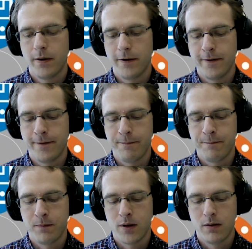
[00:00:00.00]

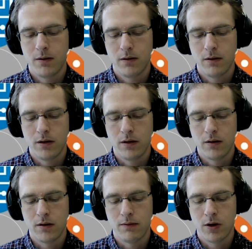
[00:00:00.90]

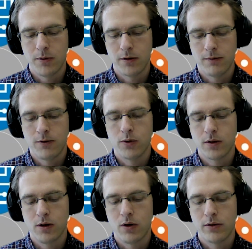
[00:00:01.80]
the developers
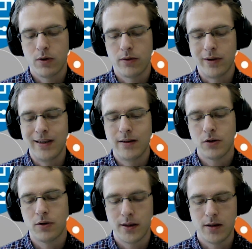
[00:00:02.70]
focused a lot on
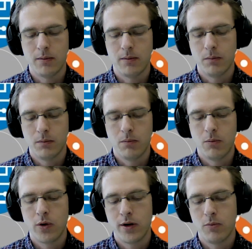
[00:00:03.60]
integrating
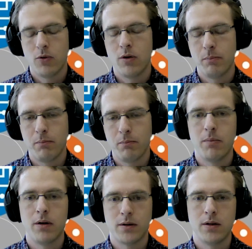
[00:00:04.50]
more and more
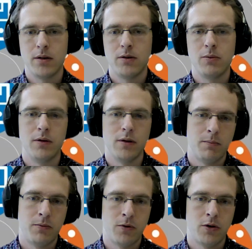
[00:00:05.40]
members into
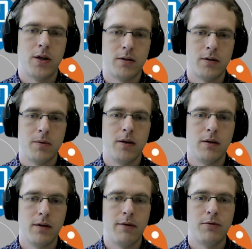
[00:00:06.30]
this project.
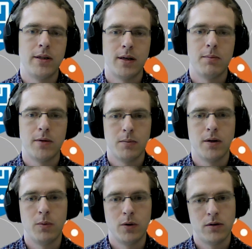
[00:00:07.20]
Every time
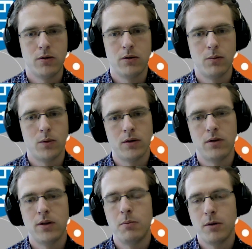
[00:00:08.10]
somebody
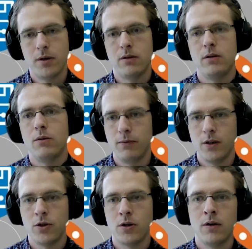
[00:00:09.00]
wanted to implement a new
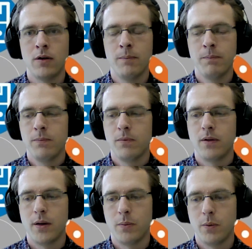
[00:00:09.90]
feature,
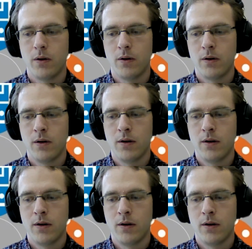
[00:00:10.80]
they were